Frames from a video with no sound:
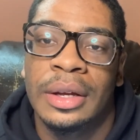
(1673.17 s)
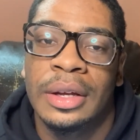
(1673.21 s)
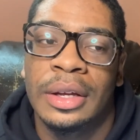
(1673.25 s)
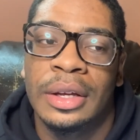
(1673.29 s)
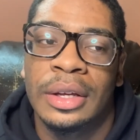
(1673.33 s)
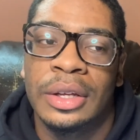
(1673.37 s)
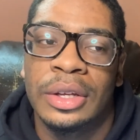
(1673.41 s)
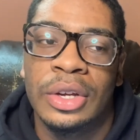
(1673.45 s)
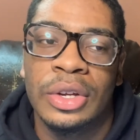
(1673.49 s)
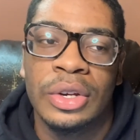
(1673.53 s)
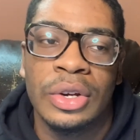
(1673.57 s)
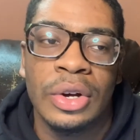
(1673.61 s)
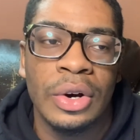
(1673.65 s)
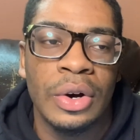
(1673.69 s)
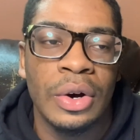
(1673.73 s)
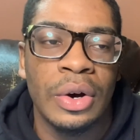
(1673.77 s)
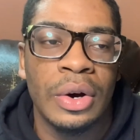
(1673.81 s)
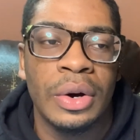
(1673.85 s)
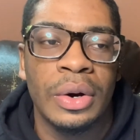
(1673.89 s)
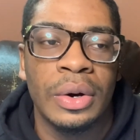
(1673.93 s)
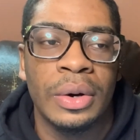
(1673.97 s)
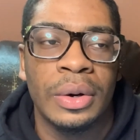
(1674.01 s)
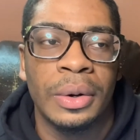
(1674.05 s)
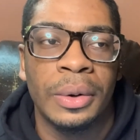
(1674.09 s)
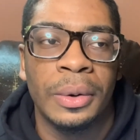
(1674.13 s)
you
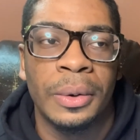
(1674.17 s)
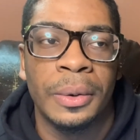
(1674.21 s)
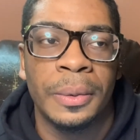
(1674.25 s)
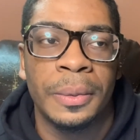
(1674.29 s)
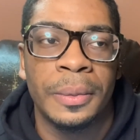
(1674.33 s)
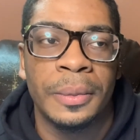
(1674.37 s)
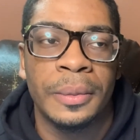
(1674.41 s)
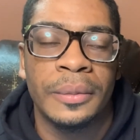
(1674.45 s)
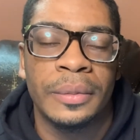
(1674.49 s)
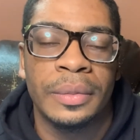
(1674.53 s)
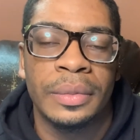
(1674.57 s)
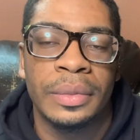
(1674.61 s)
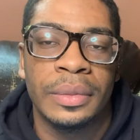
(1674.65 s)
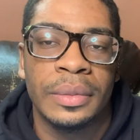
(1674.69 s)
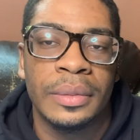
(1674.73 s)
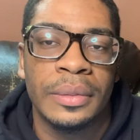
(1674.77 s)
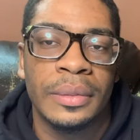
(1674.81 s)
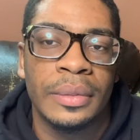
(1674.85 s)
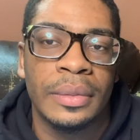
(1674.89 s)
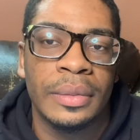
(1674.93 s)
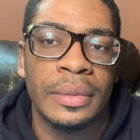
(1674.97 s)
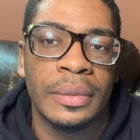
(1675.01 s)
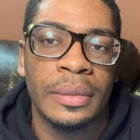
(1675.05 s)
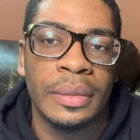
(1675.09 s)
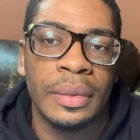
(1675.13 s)
know,
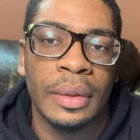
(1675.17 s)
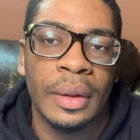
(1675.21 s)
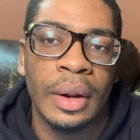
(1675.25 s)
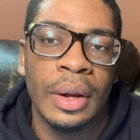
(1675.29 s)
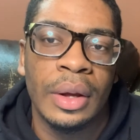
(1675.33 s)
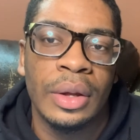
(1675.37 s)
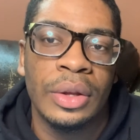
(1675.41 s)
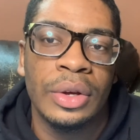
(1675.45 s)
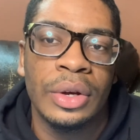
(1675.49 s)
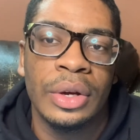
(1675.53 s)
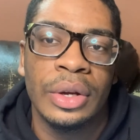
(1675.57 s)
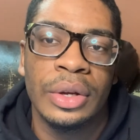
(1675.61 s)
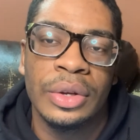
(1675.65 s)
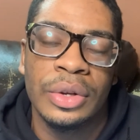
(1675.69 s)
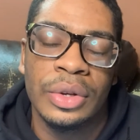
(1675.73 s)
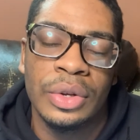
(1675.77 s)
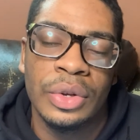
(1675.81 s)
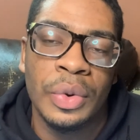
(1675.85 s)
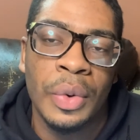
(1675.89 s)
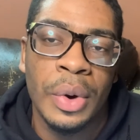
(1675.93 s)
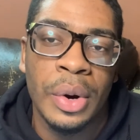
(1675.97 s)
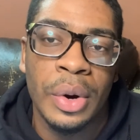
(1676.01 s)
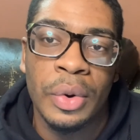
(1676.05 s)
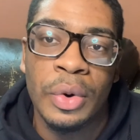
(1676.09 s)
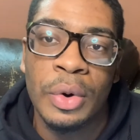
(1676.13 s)
you, you, you
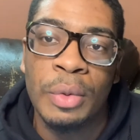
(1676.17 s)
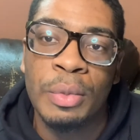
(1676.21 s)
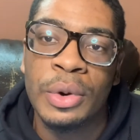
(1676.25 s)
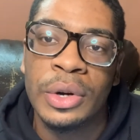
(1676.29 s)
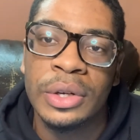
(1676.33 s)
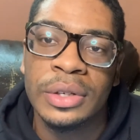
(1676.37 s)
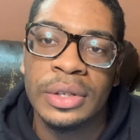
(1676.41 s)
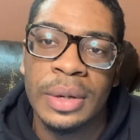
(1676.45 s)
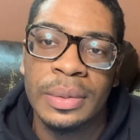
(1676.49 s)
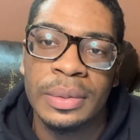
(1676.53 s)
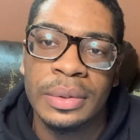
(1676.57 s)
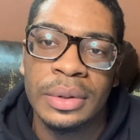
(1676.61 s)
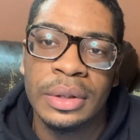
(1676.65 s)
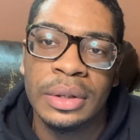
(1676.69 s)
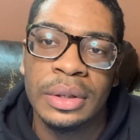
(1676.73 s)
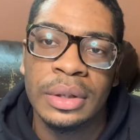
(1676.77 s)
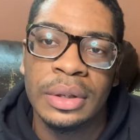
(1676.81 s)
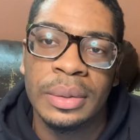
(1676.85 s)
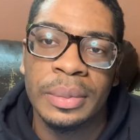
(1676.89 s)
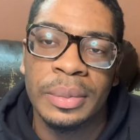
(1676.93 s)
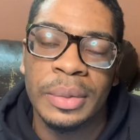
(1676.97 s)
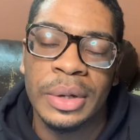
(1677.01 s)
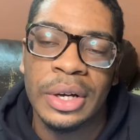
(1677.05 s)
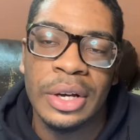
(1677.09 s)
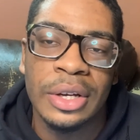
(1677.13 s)
want to Uber or something?
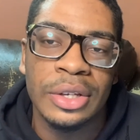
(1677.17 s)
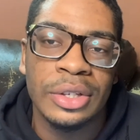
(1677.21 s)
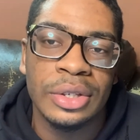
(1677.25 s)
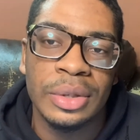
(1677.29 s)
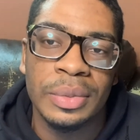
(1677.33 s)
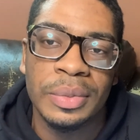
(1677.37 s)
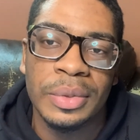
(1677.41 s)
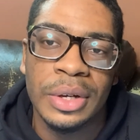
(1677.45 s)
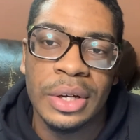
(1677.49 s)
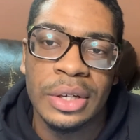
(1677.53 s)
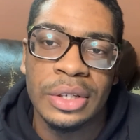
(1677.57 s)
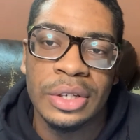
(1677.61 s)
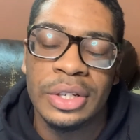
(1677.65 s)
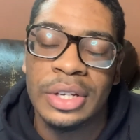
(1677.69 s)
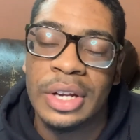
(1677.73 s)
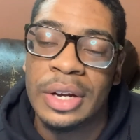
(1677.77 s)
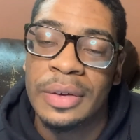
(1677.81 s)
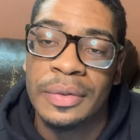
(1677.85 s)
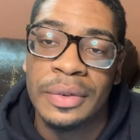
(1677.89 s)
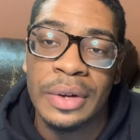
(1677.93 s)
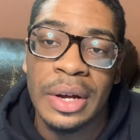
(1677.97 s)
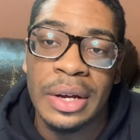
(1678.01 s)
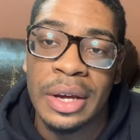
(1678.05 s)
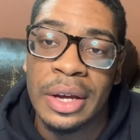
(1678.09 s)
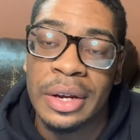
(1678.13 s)
Because because you're
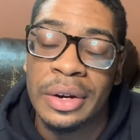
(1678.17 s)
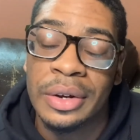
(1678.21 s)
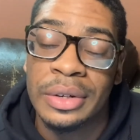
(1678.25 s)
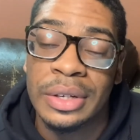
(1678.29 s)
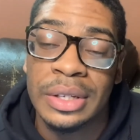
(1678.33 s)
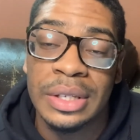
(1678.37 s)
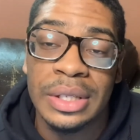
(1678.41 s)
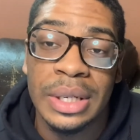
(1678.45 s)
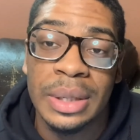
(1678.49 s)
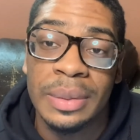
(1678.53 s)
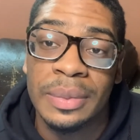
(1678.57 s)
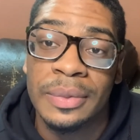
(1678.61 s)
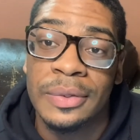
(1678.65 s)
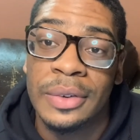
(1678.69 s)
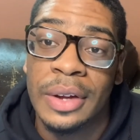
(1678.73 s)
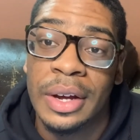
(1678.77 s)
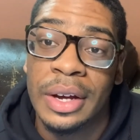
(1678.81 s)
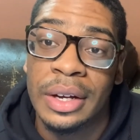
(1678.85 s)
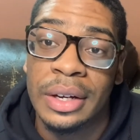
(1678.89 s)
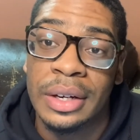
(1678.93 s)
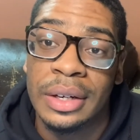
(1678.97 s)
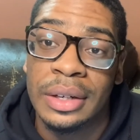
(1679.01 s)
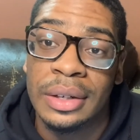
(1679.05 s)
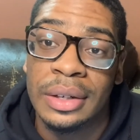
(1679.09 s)
definitely not getting on this team flight.